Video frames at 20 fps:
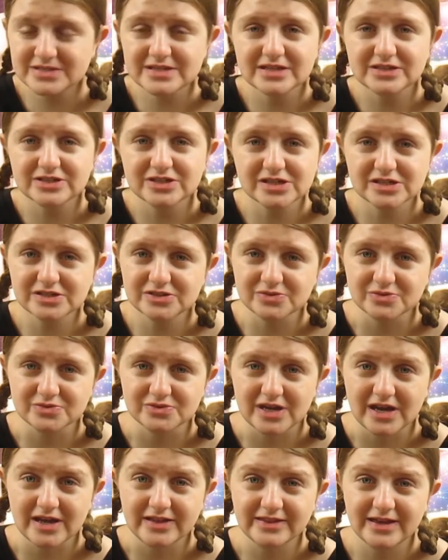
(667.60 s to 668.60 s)
said turtle
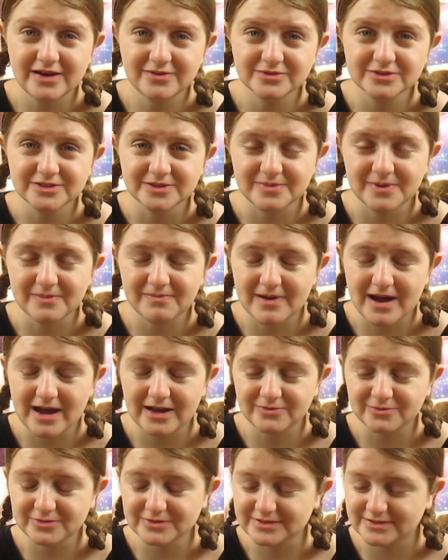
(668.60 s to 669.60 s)
there and that was a bit
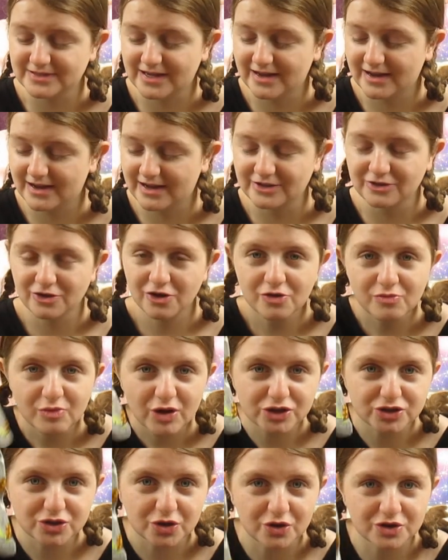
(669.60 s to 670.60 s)
bad, wasn't it? I know
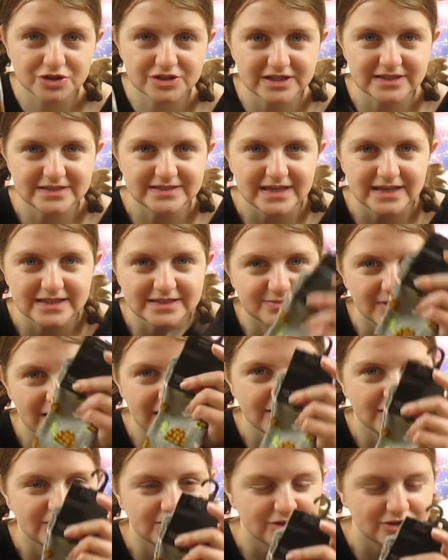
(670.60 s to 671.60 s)
my daughter says
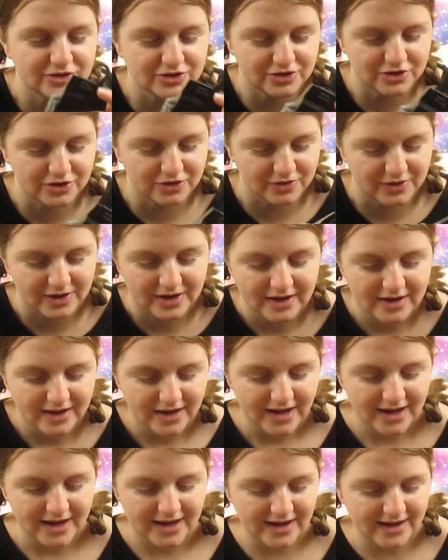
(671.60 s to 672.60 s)
better than you do.
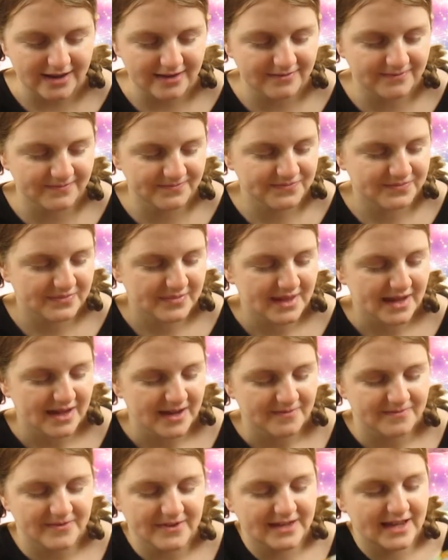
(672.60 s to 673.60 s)
Um,
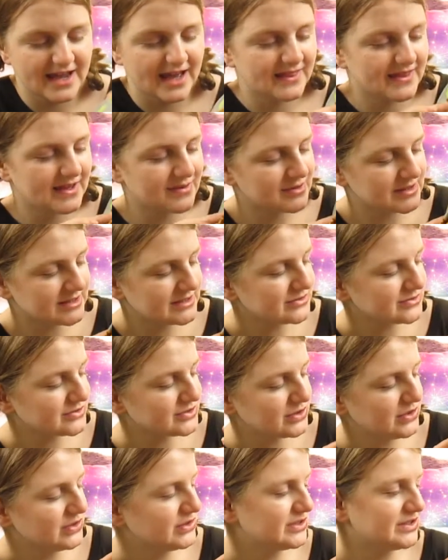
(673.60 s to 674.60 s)
but yeah, they were little
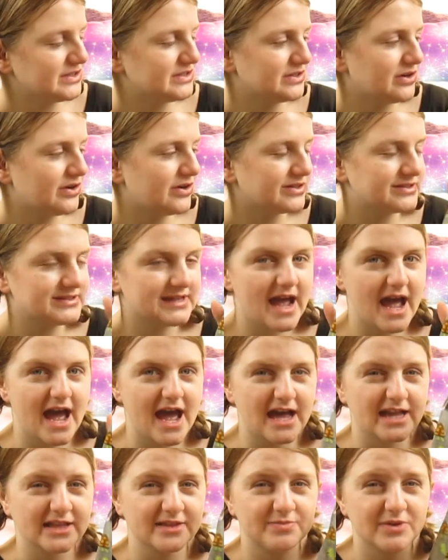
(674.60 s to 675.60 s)
tortoise socks,
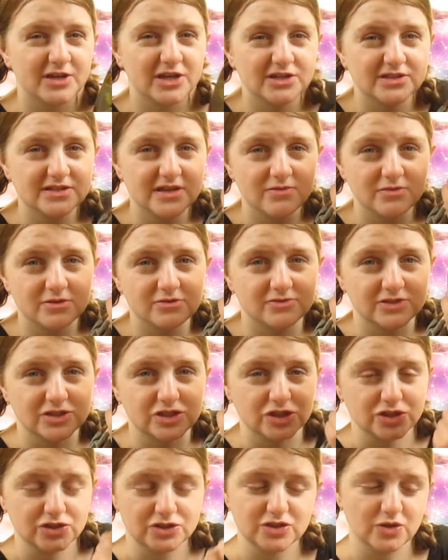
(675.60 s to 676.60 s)
and because they were
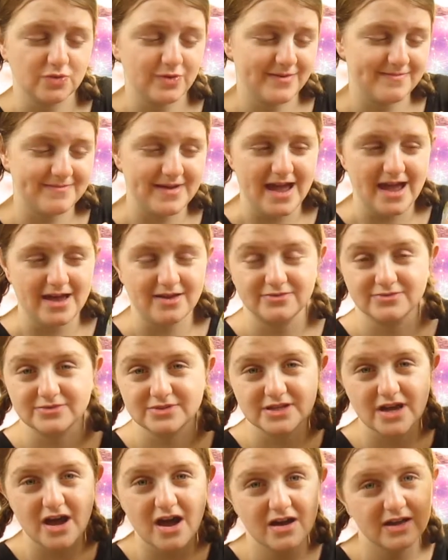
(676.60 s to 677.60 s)
reduced to one pound,
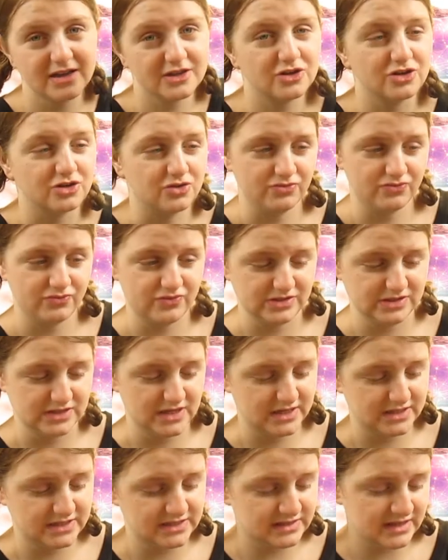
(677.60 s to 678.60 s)
I couldn't
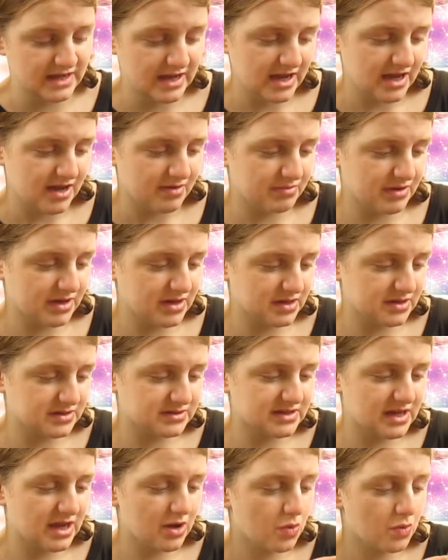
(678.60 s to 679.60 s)
resist because
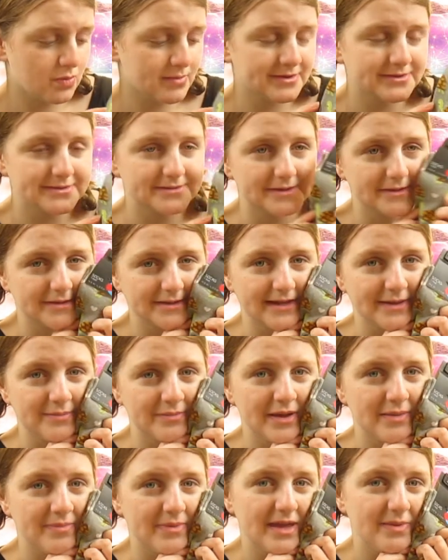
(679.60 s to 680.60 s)
they almost look like
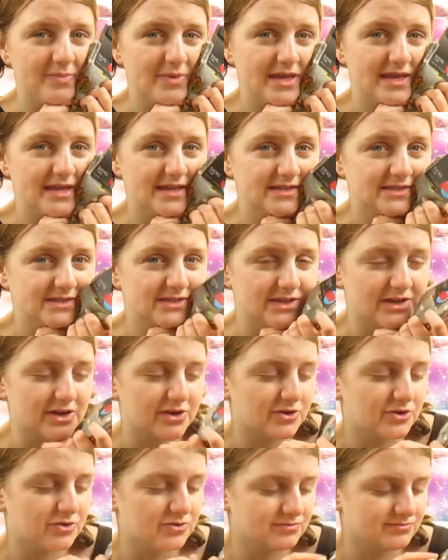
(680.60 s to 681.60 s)
my baby
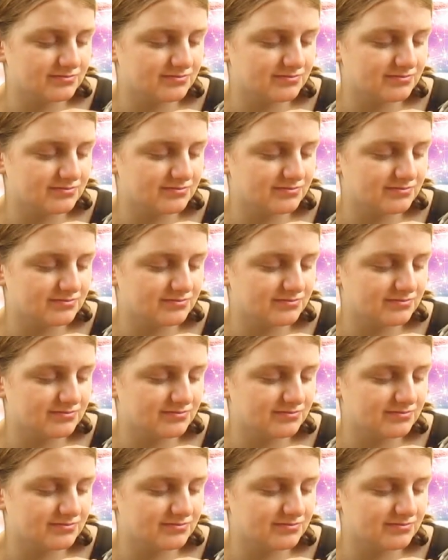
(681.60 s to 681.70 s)
Esio.